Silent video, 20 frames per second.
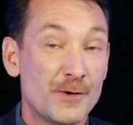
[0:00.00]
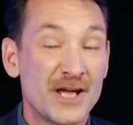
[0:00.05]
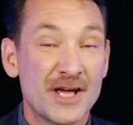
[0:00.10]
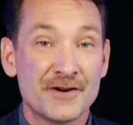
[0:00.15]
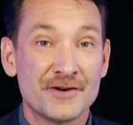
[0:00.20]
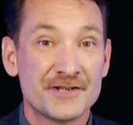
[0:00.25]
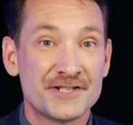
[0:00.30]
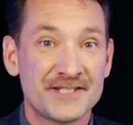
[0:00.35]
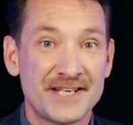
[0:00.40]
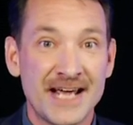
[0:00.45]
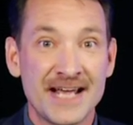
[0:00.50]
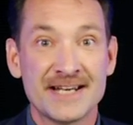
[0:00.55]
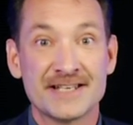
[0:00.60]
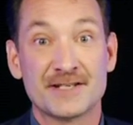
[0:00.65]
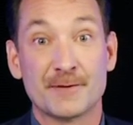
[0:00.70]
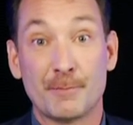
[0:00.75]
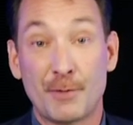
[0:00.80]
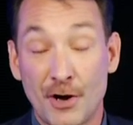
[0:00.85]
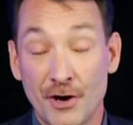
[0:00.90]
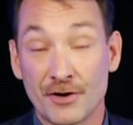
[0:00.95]
we understand
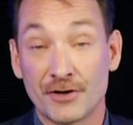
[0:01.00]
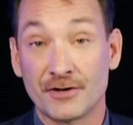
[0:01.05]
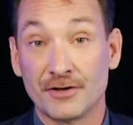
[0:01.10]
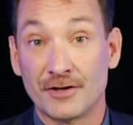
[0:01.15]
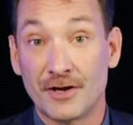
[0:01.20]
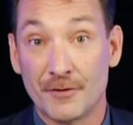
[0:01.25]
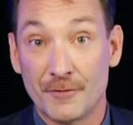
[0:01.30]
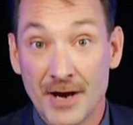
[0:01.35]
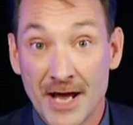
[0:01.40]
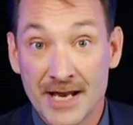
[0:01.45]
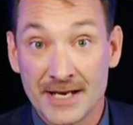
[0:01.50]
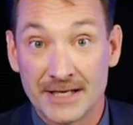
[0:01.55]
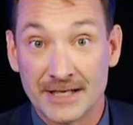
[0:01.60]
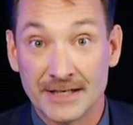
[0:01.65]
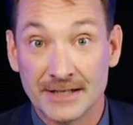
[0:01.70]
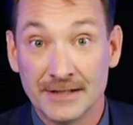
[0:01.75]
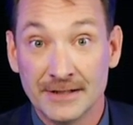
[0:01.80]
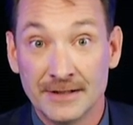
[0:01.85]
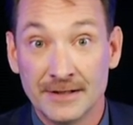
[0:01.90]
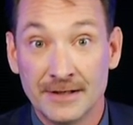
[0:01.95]
as a particle
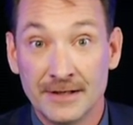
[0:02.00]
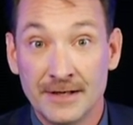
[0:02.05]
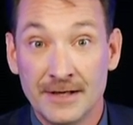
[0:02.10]
already.